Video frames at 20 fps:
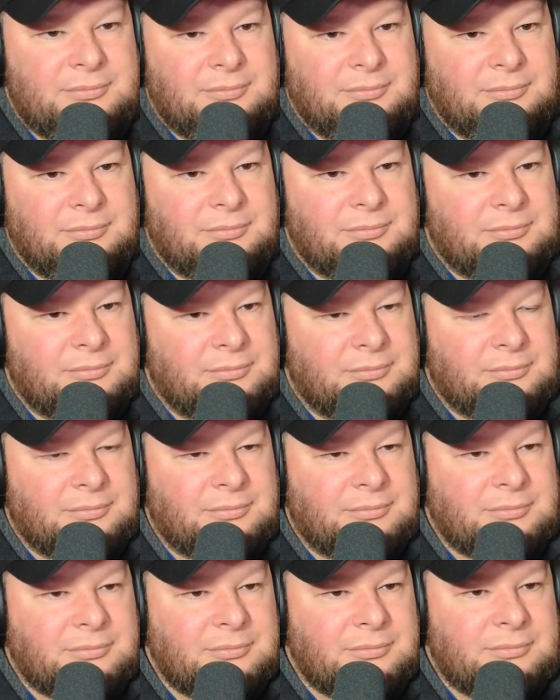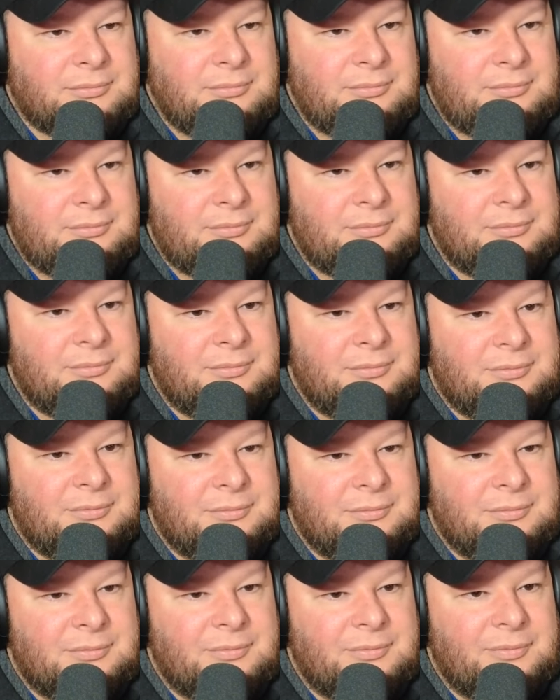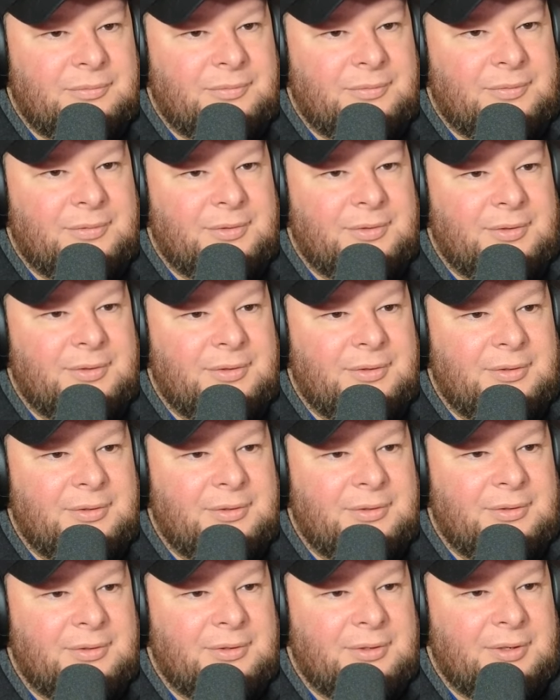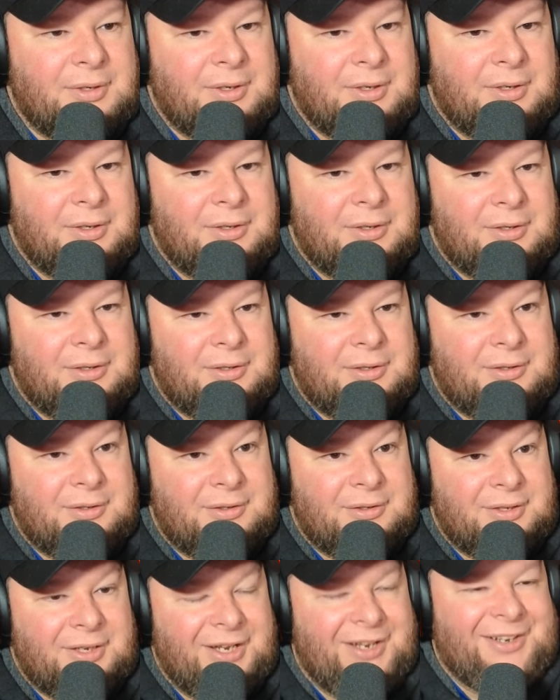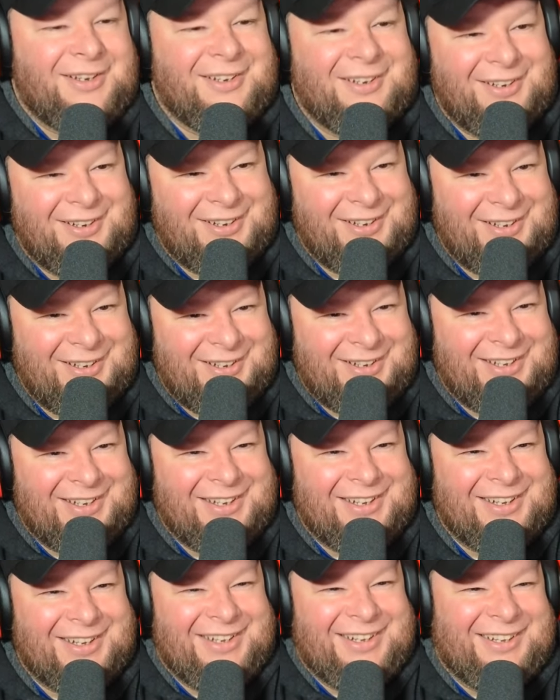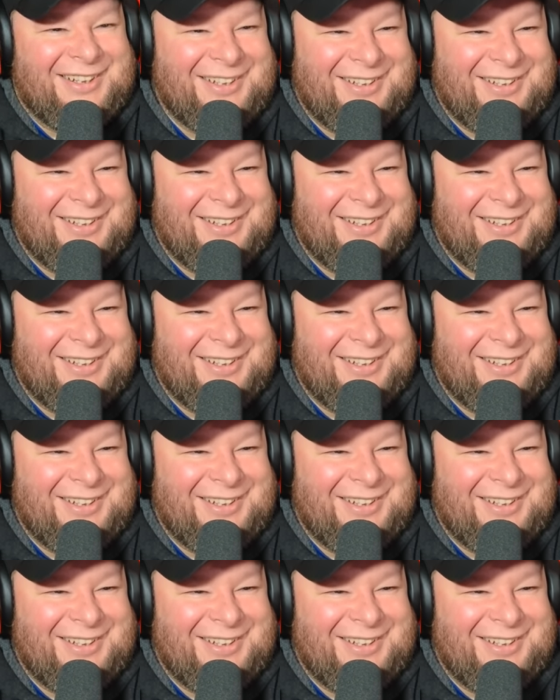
No words are spoken by the person on screen.